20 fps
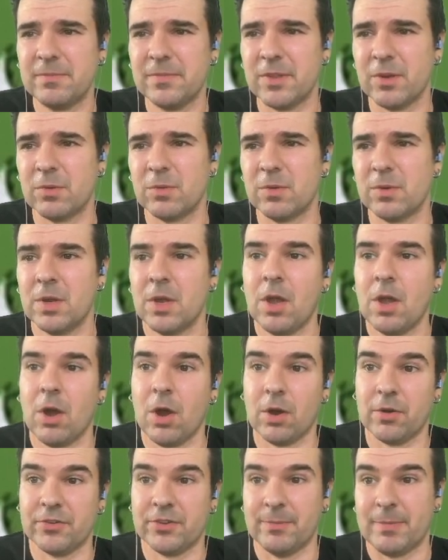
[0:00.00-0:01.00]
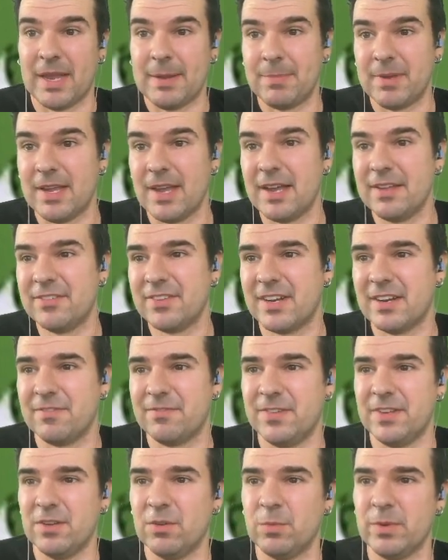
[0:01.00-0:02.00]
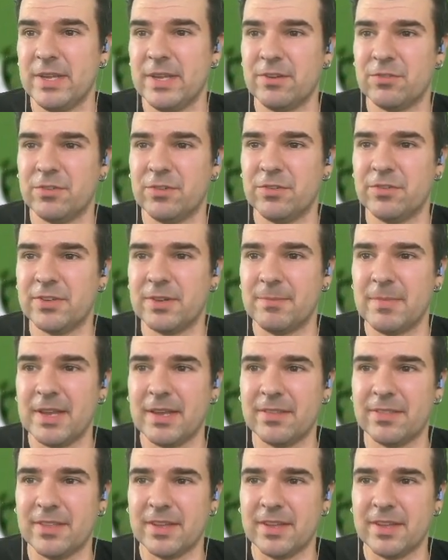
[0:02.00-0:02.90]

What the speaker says: There are some APIs that I feel we introduced to make